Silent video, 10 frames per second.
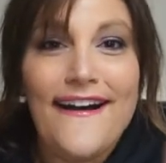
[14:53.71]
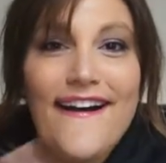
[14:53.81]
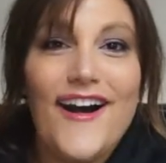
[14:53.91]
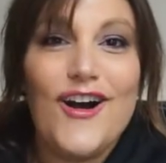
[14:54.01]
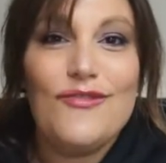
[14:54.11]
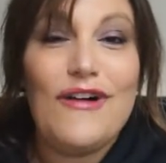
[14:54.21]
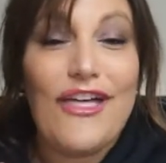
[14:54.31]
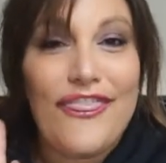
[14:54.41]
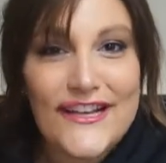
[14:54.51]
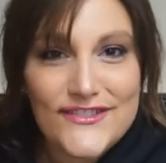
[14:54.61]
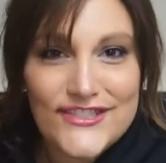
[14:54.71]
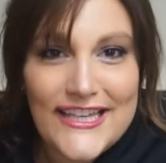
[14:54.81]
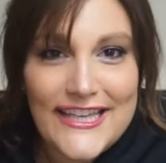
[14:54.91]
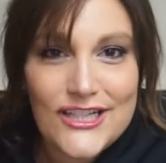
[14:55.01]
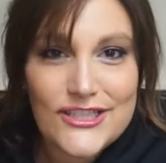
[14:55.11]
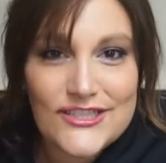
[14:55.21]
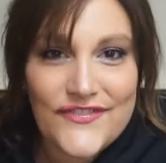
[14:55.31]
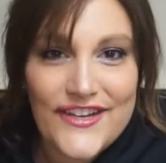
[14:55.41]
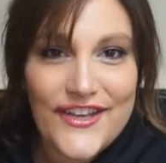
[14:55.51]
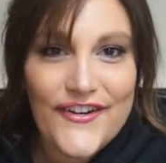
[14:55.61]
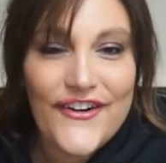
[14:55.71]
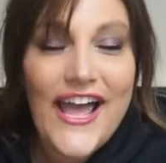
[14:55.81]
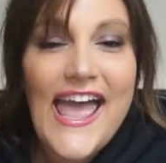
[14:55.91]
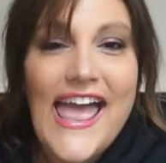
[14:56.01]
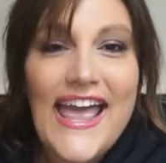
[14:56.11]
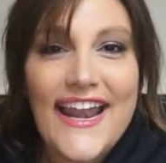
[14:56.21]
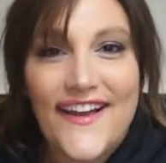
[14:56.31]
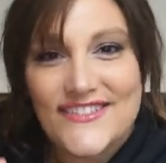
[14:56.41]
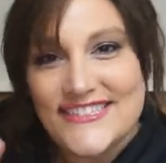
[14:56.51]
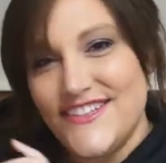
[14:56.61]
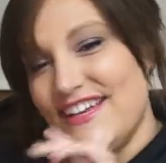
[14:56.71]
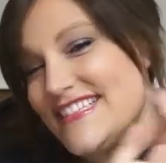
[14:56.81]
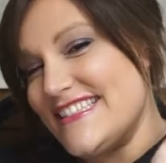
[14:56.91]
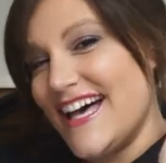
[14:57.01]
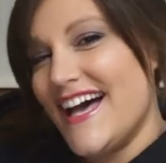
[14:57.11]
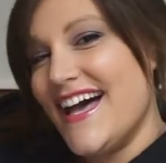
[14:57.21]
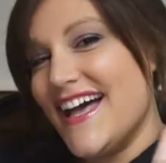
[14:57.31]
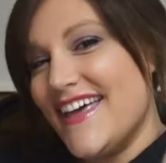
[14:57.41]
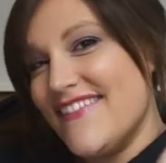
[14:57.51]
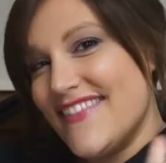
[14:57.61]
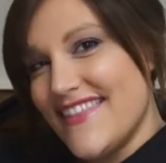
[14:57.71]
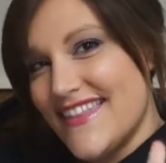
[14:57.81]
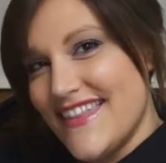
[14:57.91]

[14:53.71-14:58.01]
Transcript: Thanks for checking out this video, and I will see you next time.